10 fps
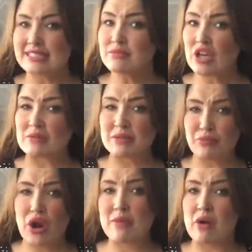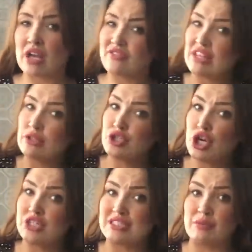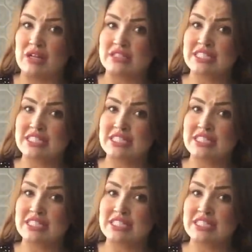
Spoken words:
Sometimes in Primark, if they're the jersey ones,